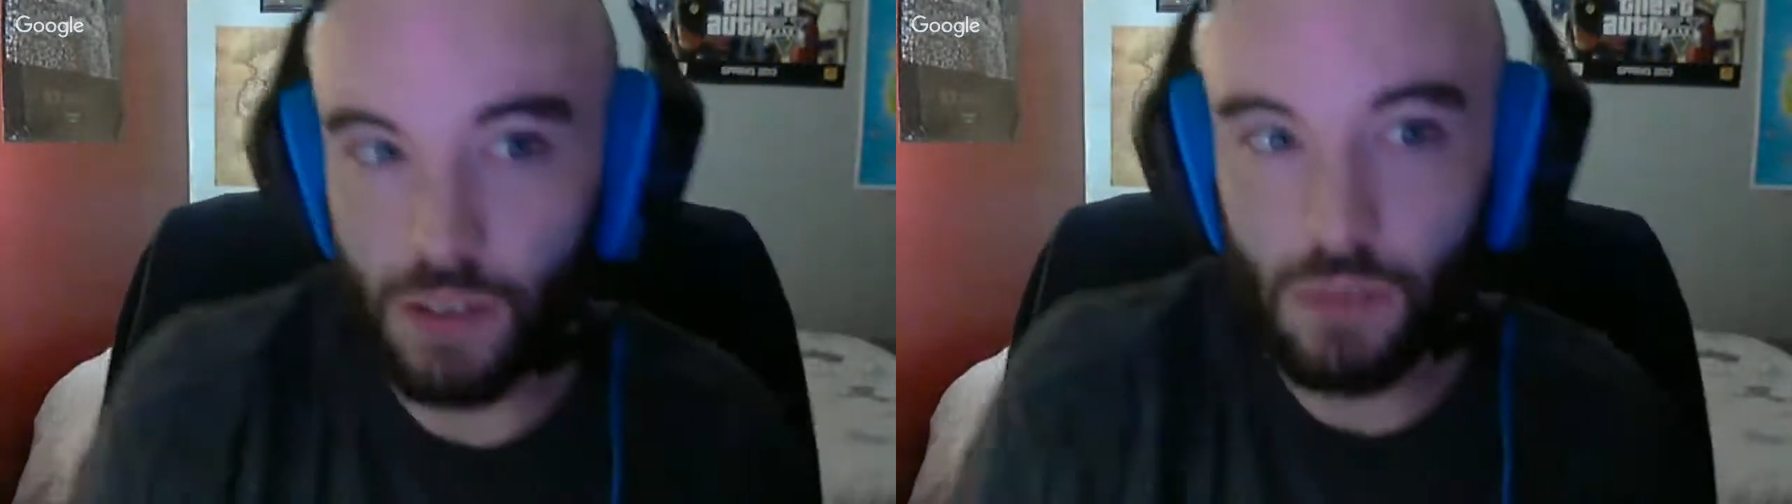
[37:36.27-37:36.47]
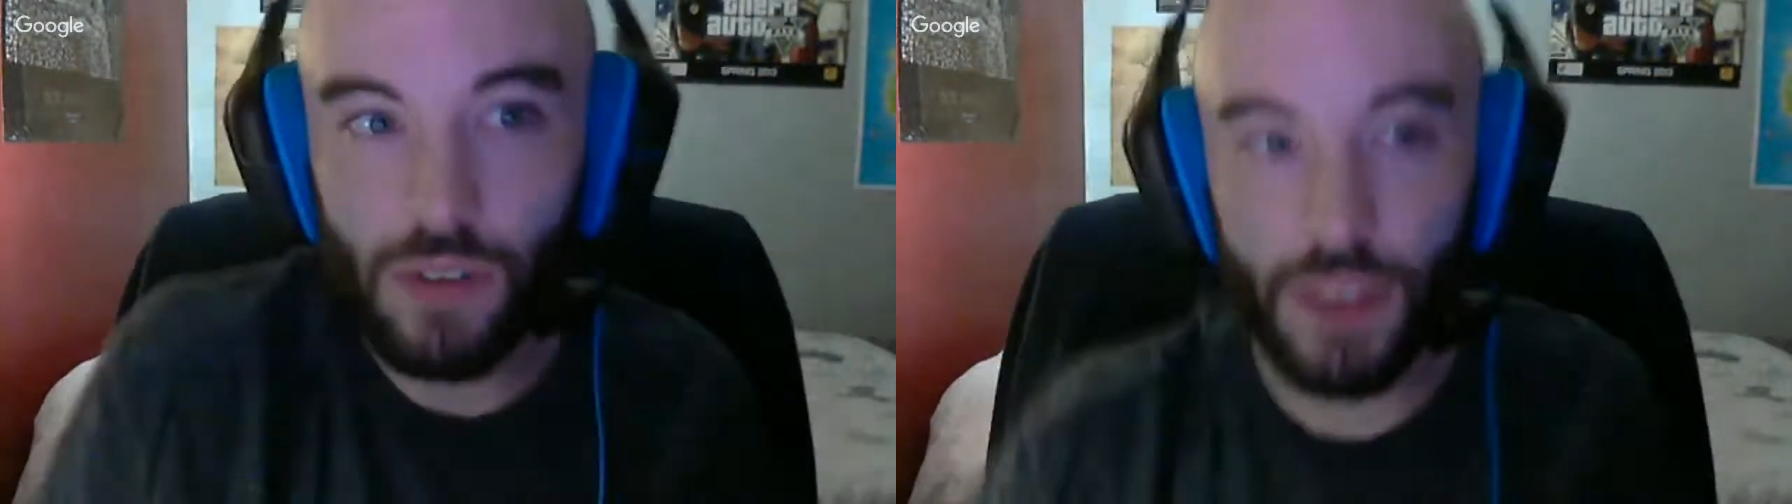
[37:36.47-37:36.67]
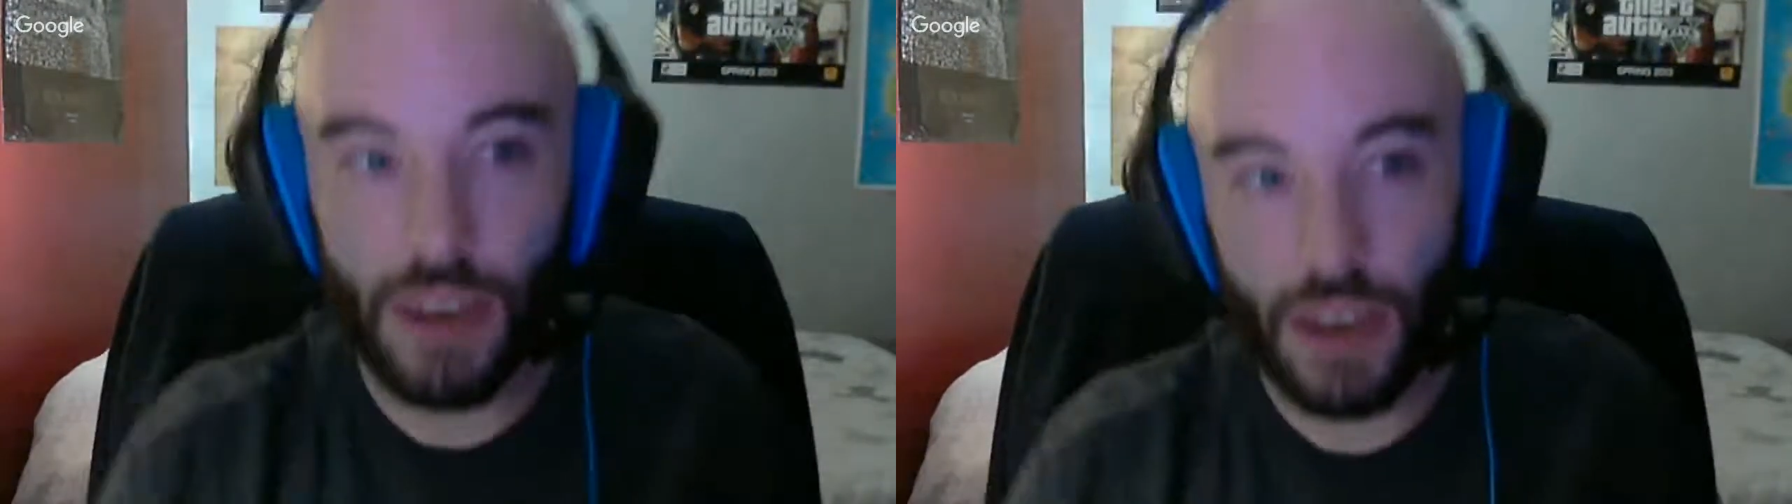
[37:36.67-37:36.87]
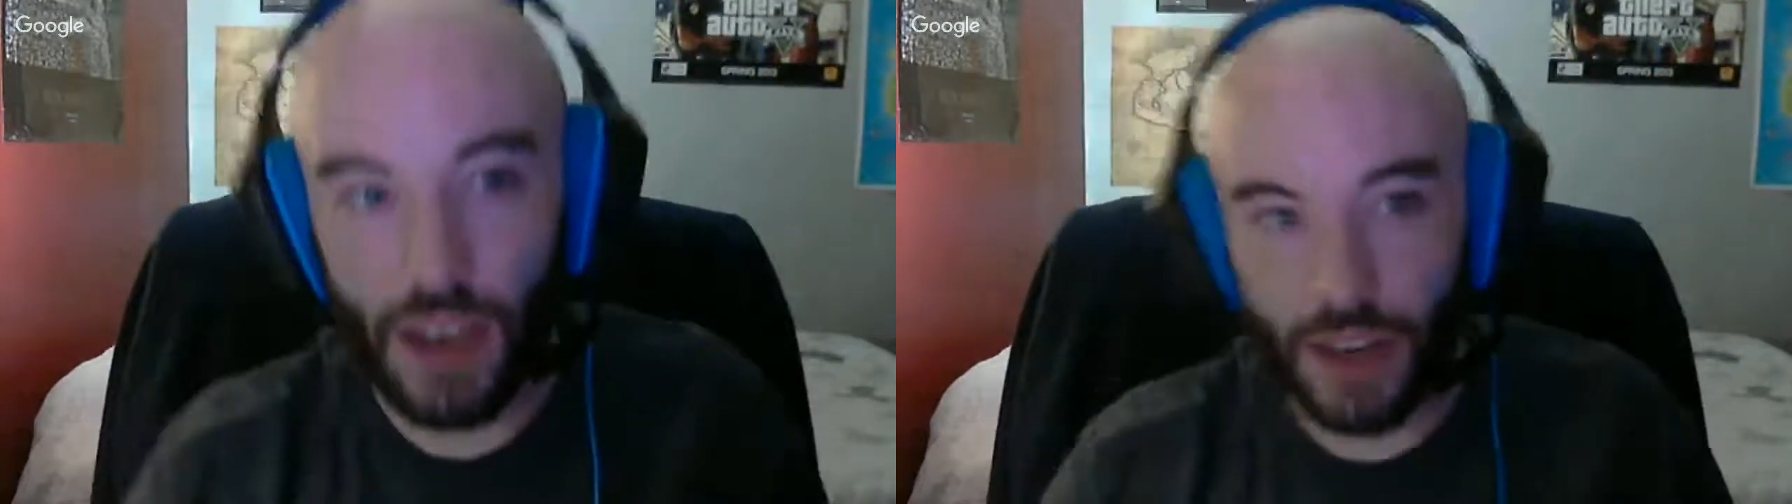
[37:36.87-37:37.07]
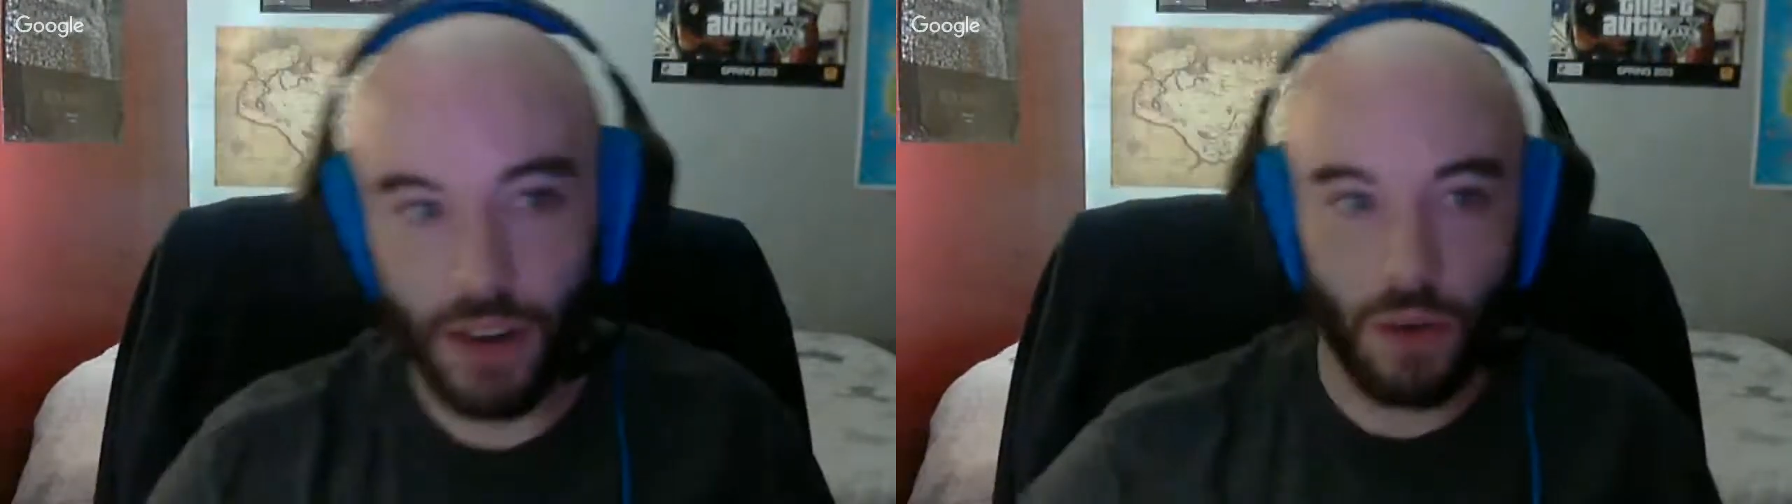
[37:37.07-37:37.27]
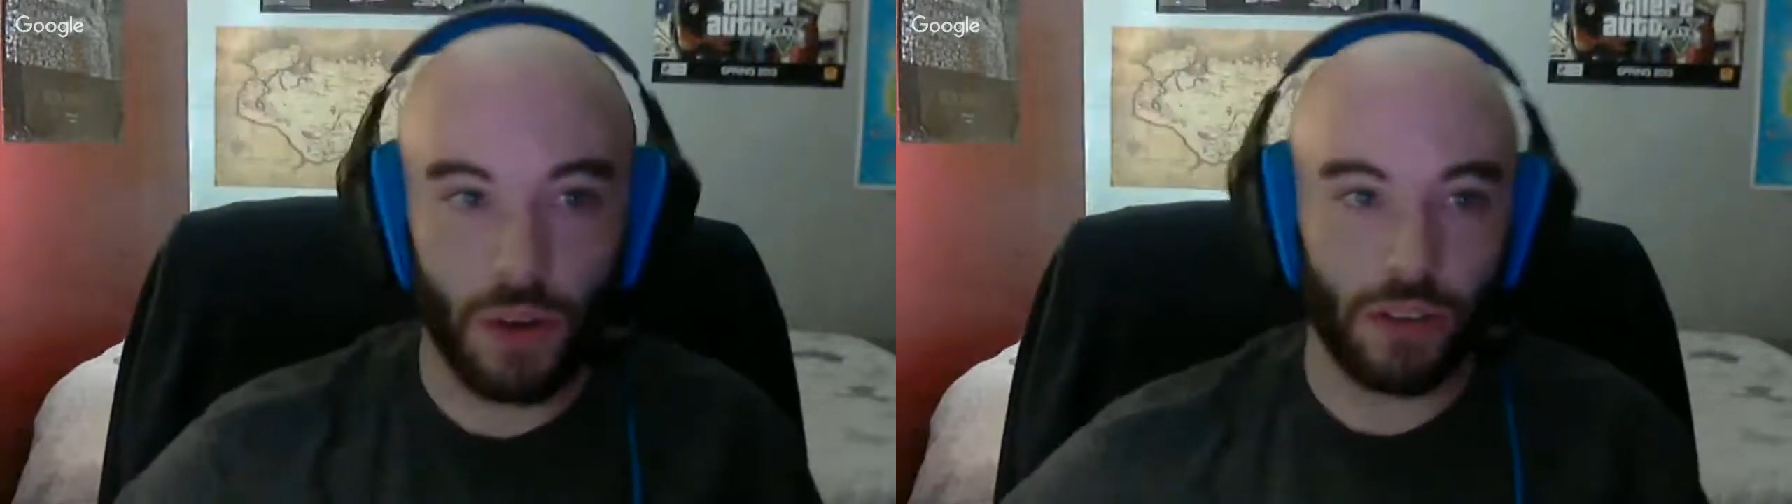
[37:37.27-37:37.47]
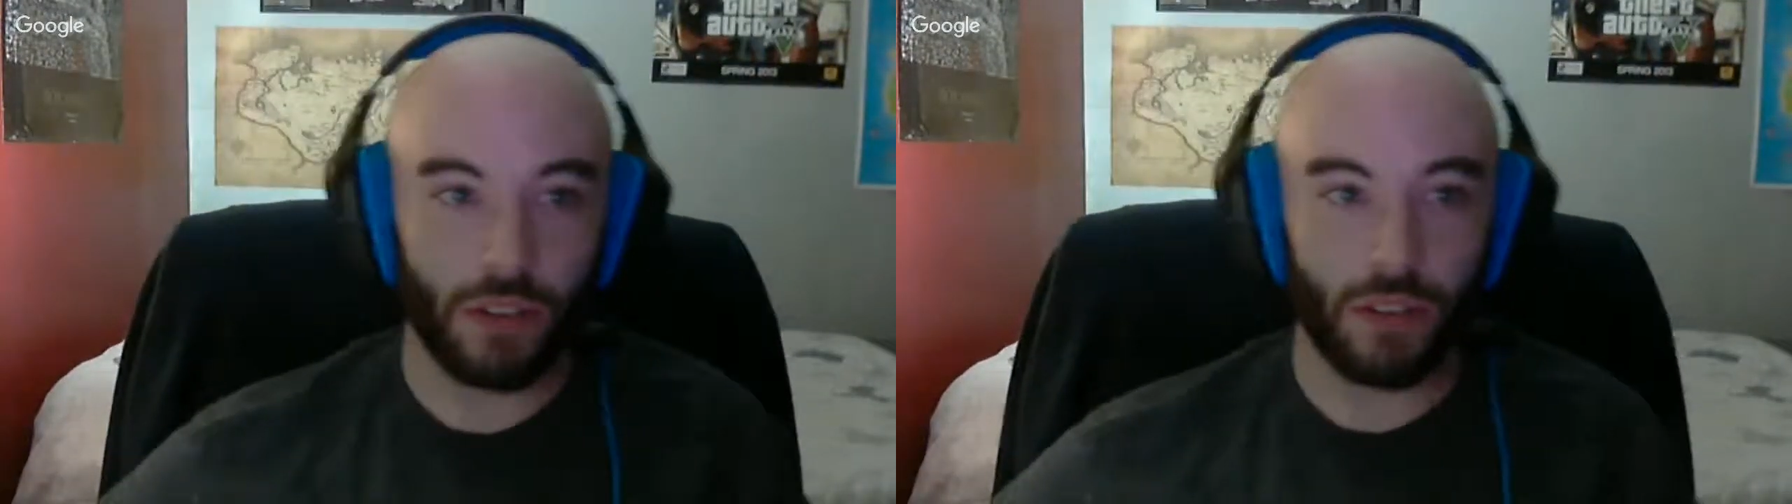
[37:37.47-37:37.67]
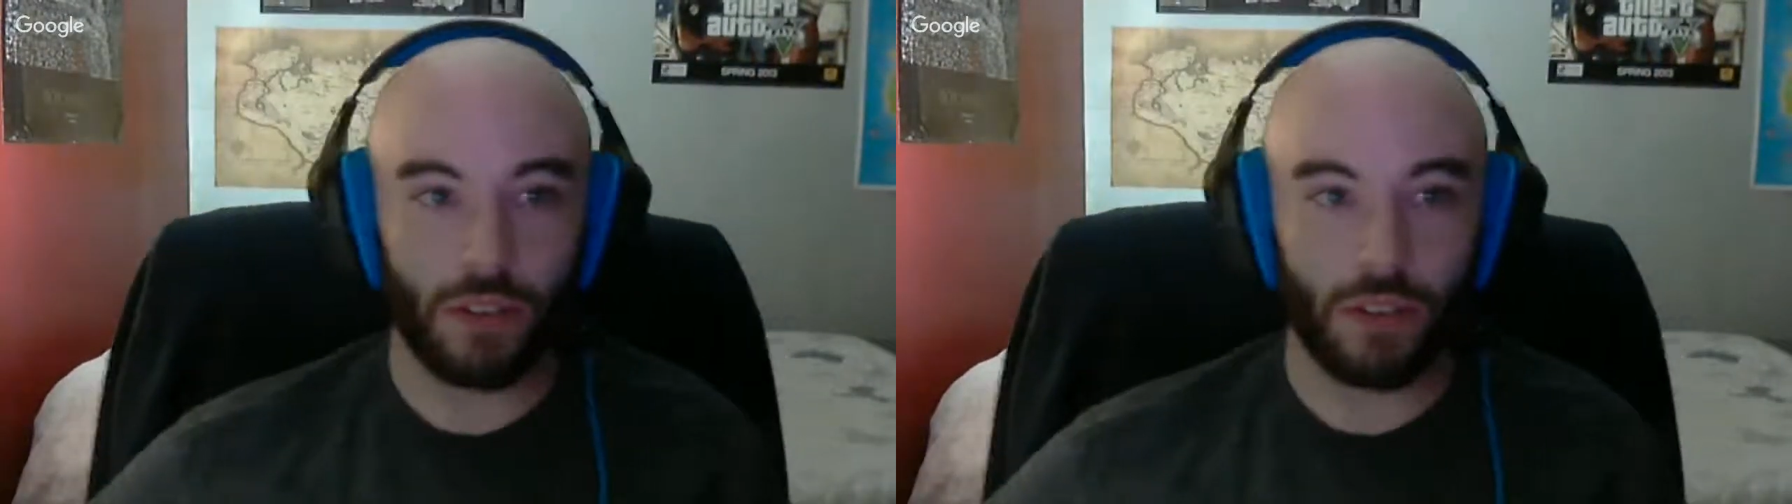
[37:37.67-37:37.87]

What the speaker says: think I noticed too